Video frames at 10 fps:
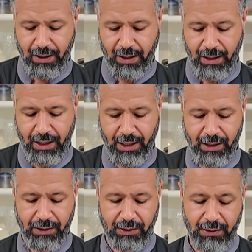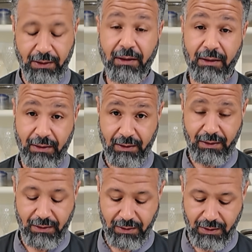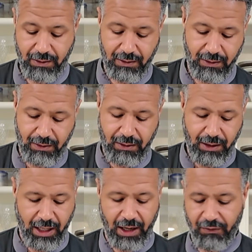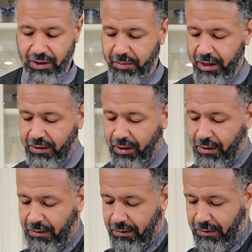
and that is half of the pesto.